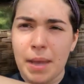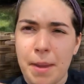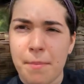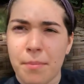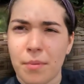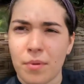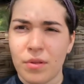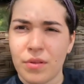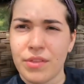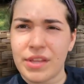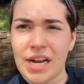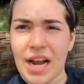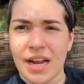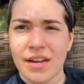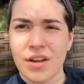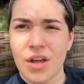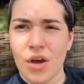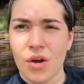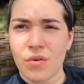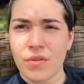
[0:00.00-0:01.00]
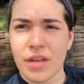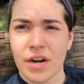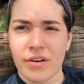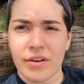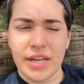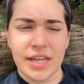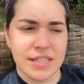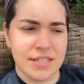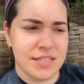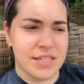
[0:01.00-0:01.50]
people that I know that are
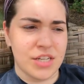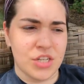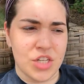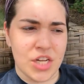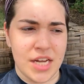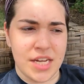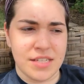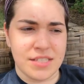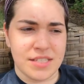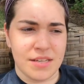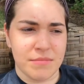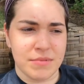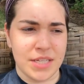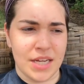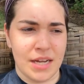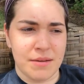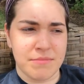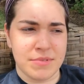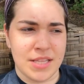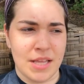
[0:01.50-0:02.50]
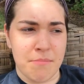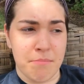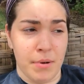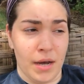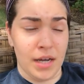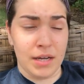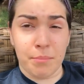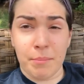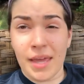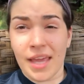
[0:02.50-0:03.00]
E S T Js, sometimes they
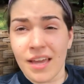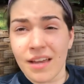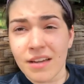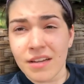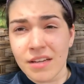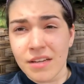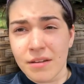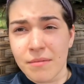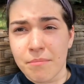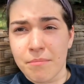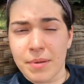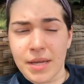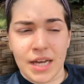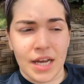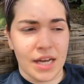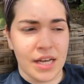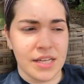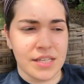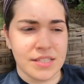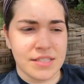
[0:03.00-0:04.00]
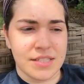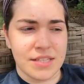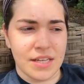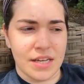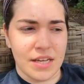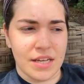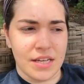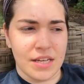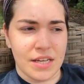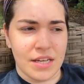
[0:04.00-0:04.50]
bug me because
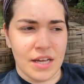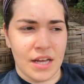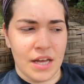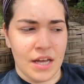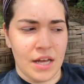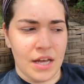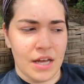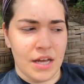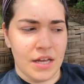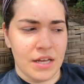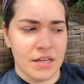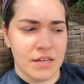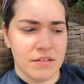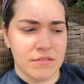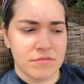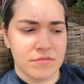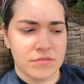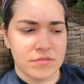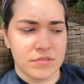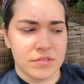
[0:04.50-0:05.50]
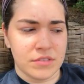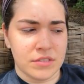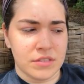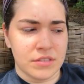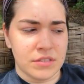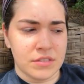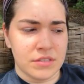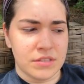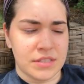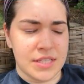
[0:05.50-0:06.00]
uh,
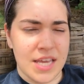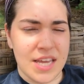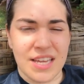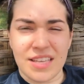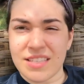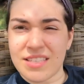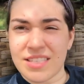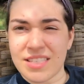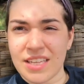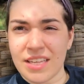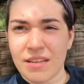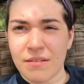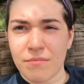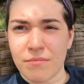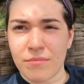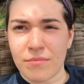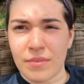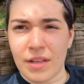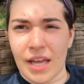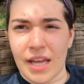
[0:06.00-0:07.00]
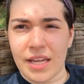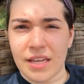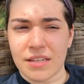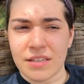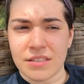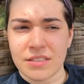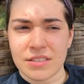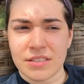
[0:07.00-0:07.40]
they can seem like